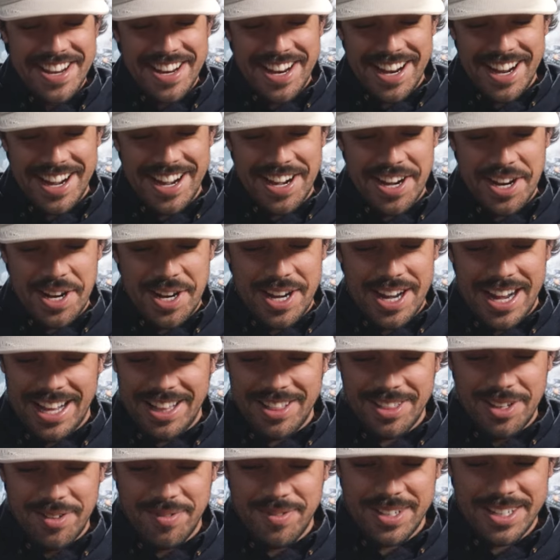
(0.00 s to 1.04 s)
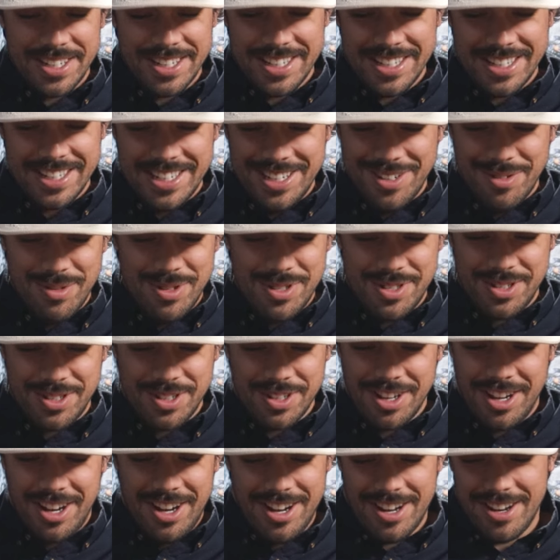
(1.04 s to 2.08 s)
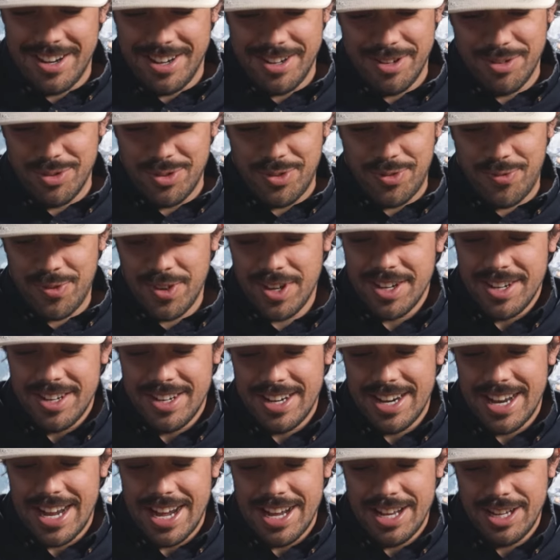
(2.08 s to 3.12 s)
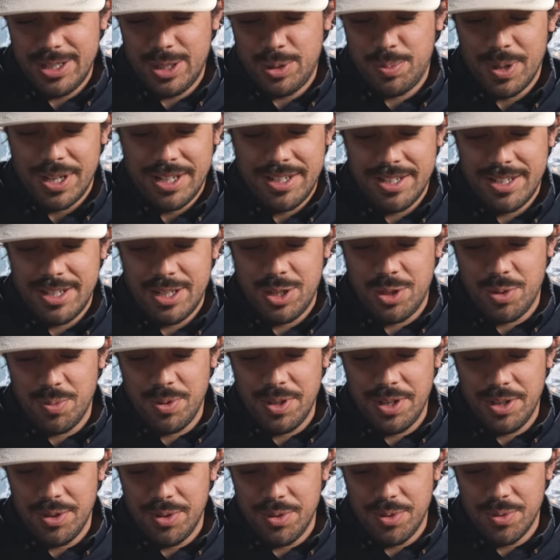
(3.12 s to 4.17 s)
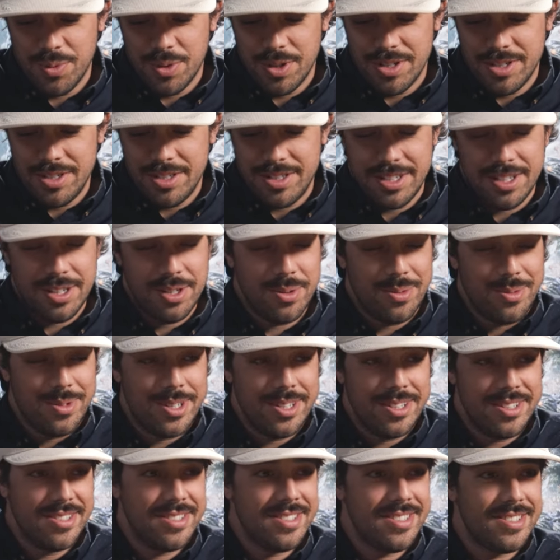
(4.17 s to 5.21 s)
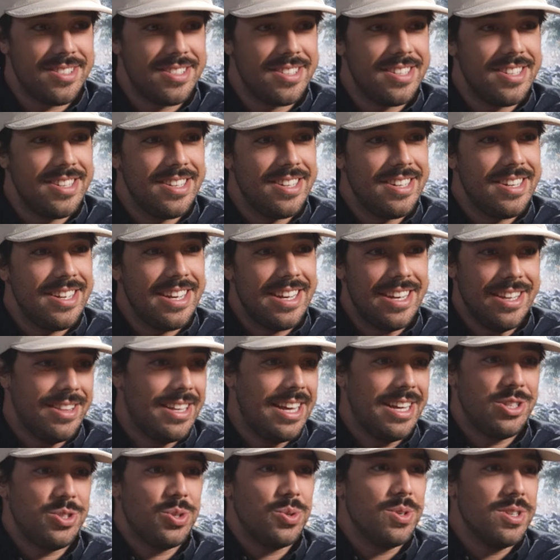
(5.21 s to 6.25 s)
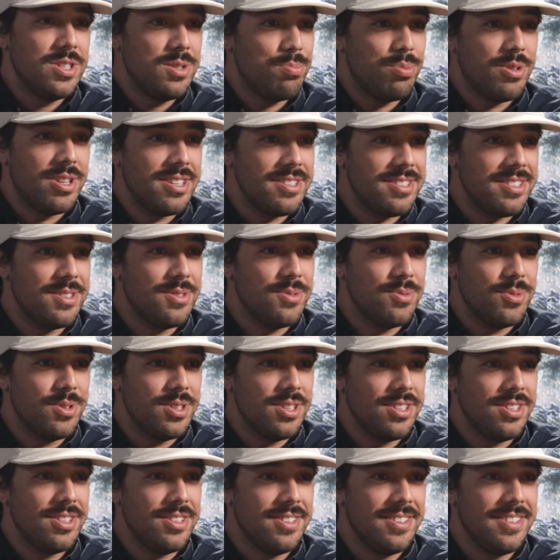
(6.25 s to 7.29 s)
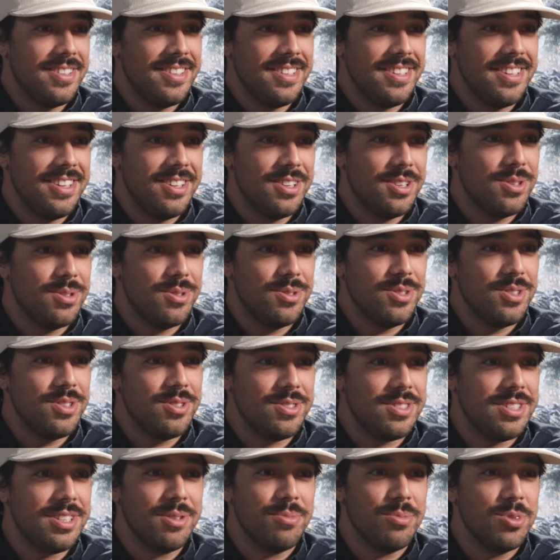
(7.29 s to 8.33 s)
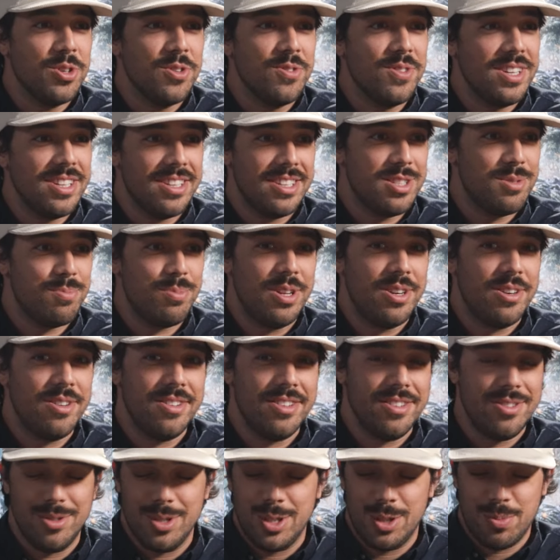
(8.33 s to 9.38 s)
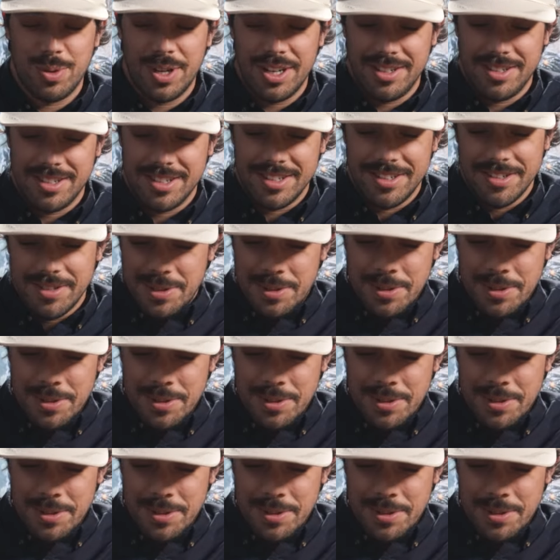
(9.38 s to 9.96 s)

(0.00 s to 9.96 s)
I loved it. It was fun. I expected it to be worse than it was. And that's always pleasant when, you know, you see a movie and it's better than you expected.